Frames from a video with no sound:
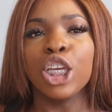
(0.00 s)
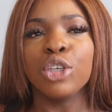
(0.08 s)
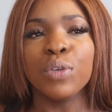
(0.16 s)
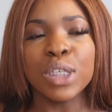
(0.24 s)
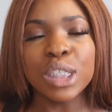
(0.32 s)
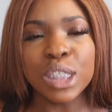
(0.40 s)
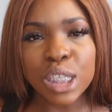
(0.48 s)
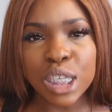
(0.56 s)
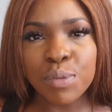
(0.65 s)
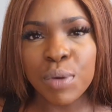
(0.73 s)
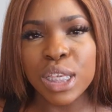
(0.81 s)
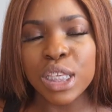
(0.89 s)
You can
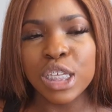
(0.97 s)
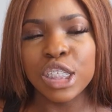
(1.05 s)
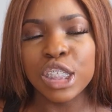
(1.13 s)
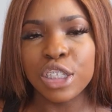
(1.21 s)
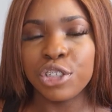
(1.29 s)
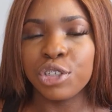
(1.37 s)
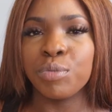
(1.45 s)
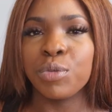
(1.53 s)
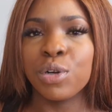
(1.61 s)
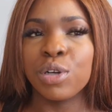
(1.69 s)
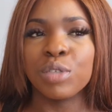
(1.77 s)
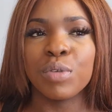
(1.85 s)
see where the incision
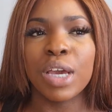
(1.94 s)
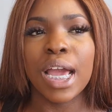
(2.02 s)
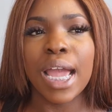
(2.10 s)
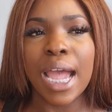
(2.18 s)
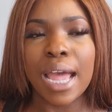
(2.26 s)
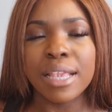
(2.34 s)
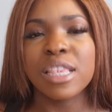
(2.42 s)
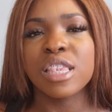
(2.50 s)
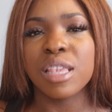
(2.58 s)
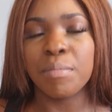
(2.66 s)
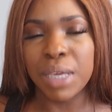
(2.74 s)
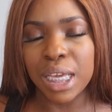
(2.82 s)
was, where I had
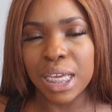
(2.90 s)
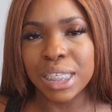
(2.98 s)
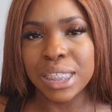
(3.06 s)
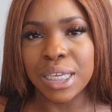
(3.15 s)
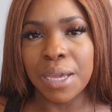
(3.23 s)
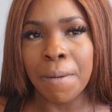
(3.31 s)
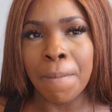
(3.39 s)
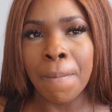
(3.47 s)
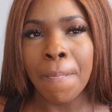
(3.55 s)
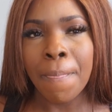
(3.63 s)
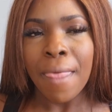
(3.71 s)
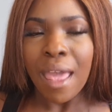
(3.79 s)
the piercing.
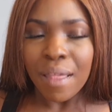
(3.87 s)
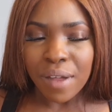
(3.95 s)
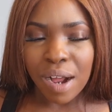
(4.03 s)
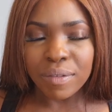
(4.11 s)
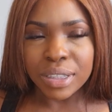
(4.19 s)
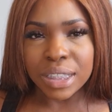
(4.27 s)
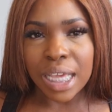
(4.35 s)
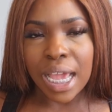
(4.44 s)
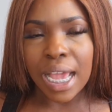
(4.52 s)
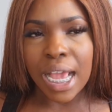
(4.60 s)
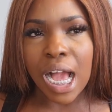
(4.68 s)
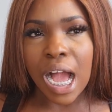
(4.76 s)
The other
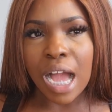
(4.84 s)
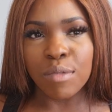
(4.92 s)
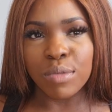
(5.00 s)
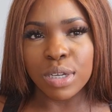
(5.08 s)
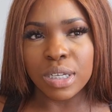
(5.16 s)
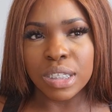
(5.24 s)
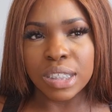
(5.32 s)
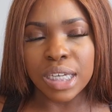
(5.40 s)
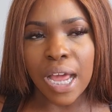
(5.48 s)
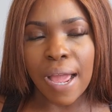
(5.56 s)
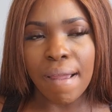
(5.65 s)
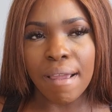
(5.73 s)
day, I was
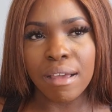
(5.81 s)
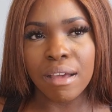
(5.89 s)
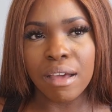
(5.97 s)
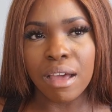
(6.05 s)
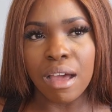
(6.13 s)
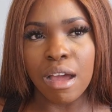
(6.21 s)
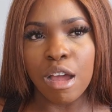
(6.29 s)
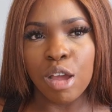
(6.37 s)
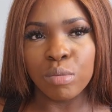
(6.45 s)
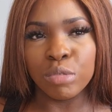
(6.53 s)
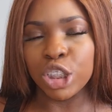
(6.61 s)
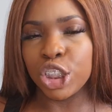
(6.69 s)
like
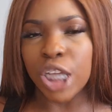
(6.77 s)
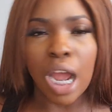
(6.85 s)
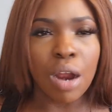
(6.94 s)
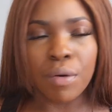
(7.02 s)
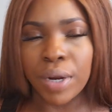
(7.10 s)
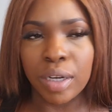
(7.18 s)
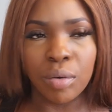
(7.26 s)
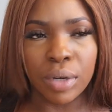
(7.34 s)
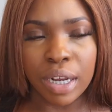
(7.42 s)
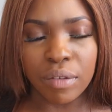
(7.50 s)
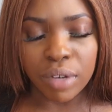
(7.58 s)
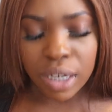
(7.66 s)
showering or
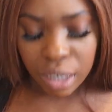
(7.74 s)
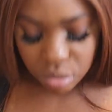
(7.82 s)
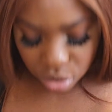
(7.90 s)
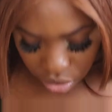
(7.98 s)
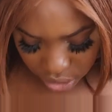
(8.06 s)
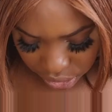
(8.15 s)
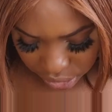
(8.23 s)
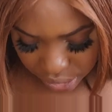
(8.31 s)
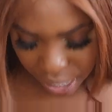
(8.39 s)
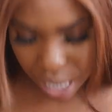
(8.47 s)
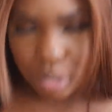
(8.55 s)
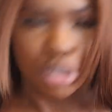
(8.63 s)
whatever, and I was looking
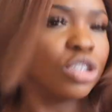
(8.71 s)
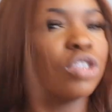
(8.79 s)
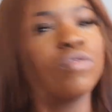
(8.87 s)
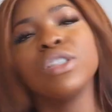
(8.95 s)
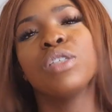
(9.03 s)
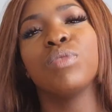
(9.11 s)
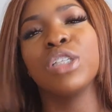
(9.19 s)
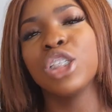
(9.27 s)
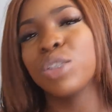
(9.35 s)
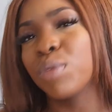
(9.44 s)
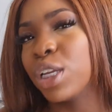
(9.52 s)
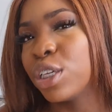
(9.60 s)
down, because obviously when
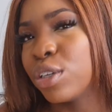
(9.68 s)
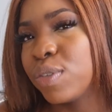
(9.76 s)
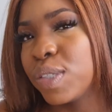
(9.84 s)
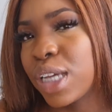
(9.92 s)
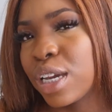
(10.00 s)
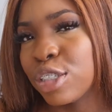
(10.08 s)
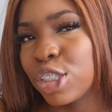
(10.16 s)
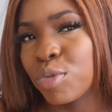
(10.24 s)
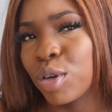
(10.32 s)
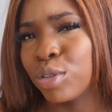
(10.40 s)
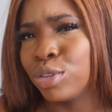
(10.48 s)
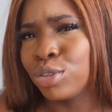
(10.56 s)
the swelling goes down as
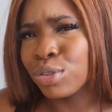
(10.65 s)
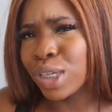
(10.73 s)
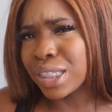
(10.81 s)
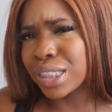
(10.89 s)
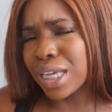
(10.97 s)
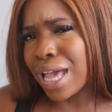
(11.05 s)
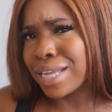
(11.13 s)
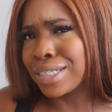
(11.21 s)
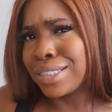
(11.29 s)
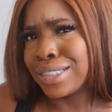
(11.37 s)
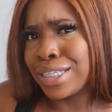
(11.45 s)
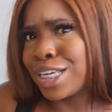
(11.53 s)
well, you do get to kind
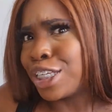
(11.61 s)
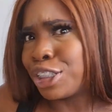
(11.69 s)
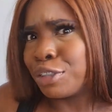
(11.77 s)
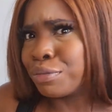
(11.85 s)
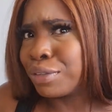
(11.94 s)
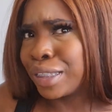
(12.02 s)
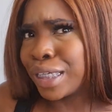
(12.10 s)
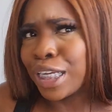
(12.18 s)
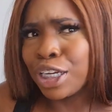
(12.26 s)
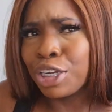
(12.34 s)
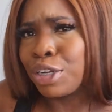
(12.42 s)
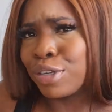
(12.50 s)
of see it differently.
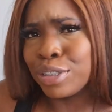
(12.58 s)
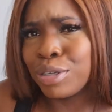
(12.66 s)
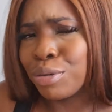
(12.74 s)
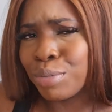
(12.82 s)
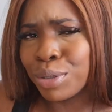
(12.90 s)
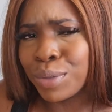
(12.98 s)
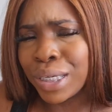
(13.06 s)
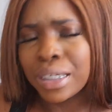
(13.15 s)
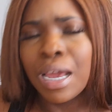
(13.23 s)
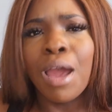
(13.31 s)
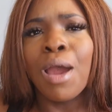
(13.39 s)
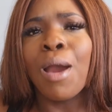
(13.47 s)
I don't know, it's a little bit
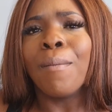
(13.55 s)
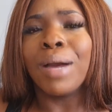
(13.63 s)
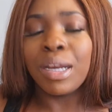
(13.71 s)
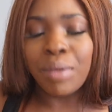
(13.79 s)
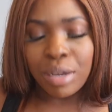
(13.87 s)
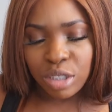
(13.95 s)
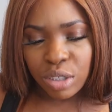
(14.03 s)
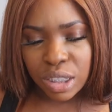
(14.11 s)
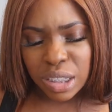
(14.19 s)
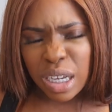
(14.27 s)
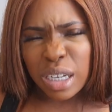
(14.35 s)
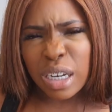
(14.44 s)
weird. But anyway, I was
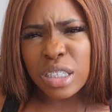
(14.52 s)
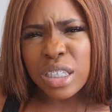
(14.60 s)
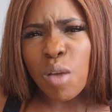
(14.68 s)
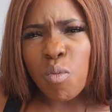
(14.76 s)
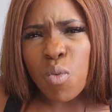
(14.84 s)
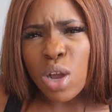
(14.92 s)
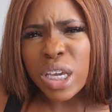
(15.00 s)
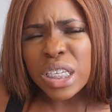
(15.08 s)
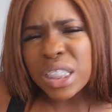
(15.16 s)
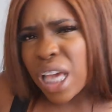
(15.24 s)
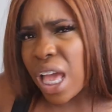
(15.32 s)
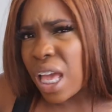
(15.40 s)
looking down and I was like, what
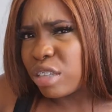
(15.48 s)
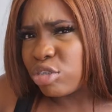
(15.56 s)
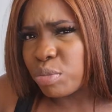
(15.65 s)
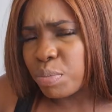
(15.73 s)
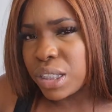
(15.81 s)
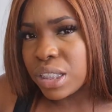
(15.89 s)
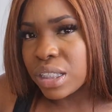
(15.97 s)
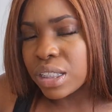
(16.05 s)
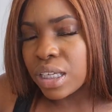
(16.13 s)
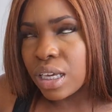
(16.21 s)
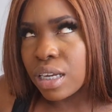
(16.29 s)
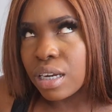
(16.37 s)
is that extra piece of
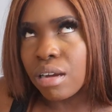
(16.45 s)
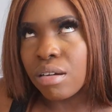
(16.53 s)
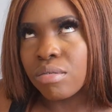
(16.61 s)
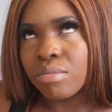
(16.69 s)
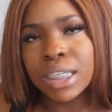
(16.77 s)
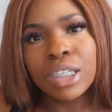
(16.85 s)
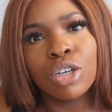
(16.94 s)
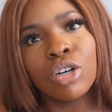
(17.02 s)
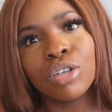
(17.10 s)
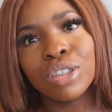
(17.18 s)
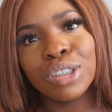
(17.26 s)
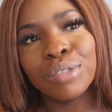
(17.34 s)
skin? Oh my
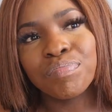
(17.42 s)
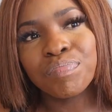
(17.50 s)
God.